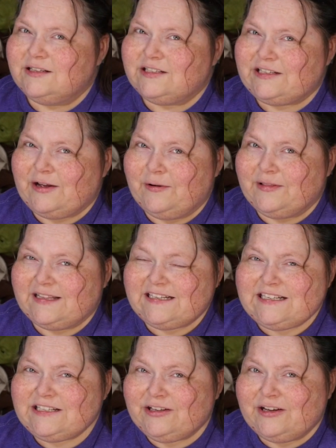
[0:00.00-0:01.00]
So,
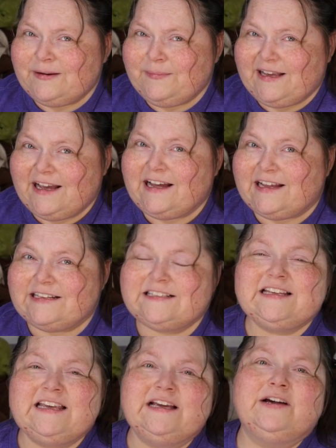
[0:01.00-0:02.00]
this is good
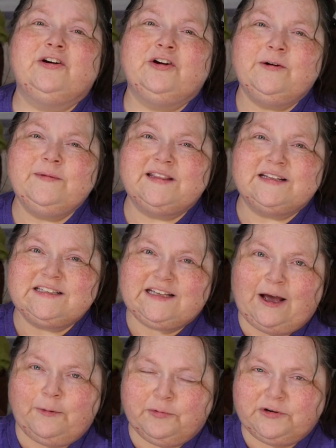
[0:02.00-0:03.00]
because it curbed the
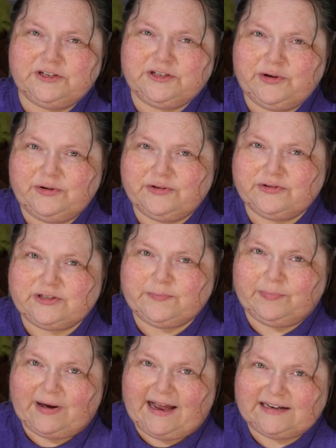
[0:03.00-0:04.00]
scalpers who use
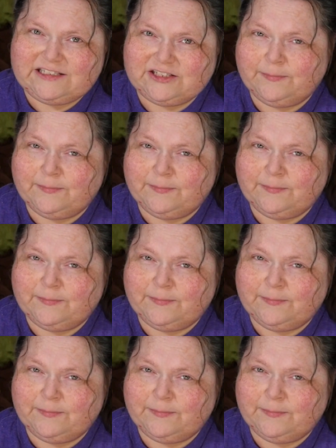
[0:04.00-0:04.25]
bots